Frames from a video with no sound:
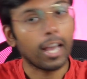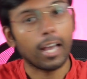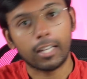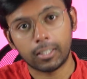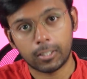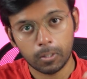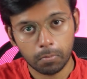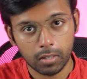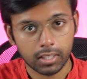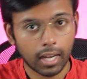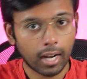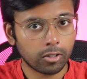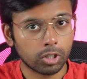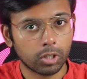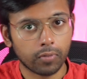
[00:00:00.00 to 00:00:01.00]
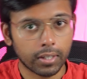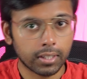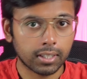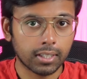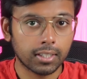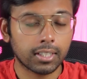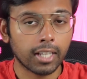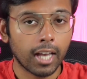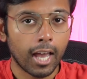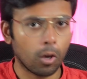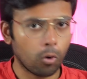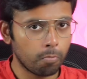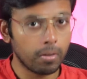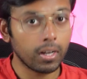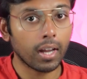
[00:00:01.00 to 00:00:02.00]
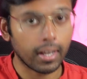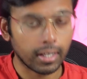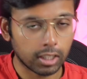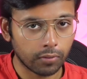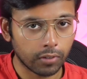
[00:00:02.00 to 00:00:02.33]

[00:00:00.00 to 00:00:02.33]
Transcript: and similar to Android devices, it would be nice